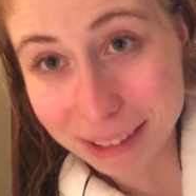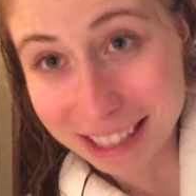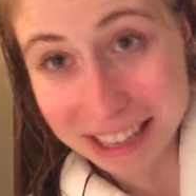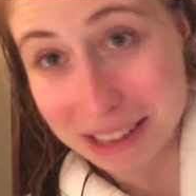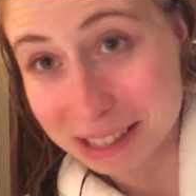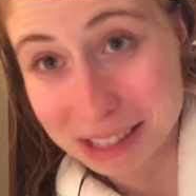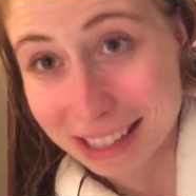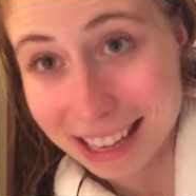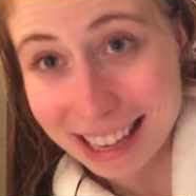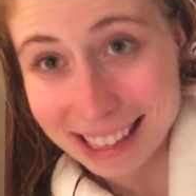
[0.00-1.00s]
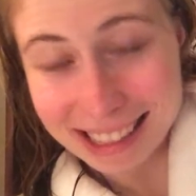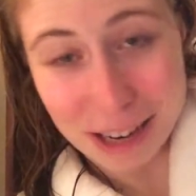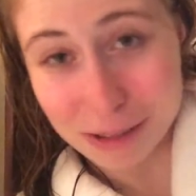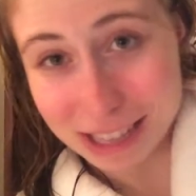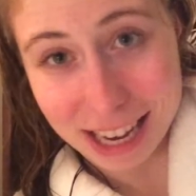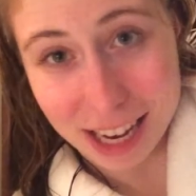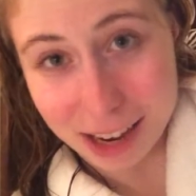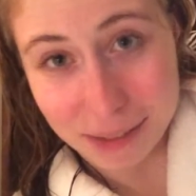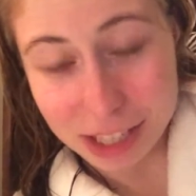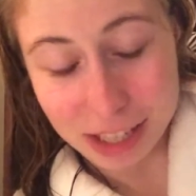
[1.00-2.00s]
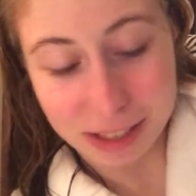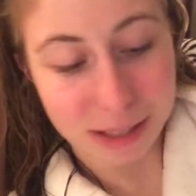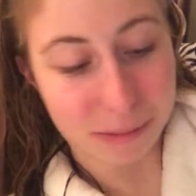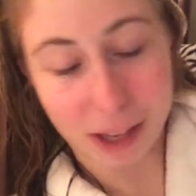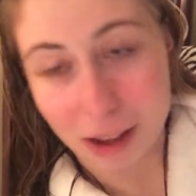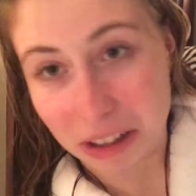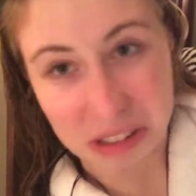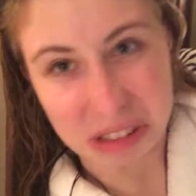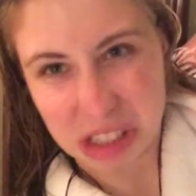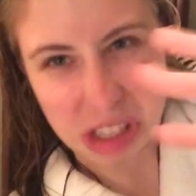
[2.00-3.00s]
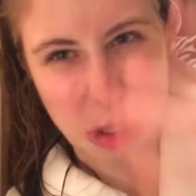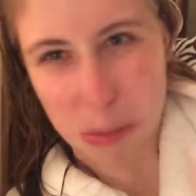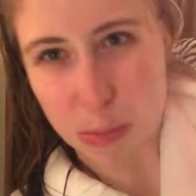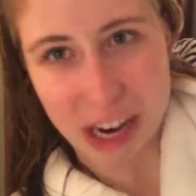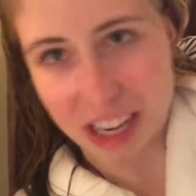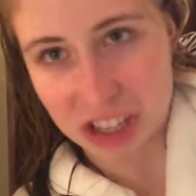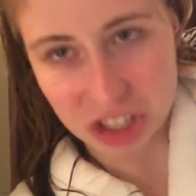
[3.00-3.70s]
because they don't take care of each other, and we all spread our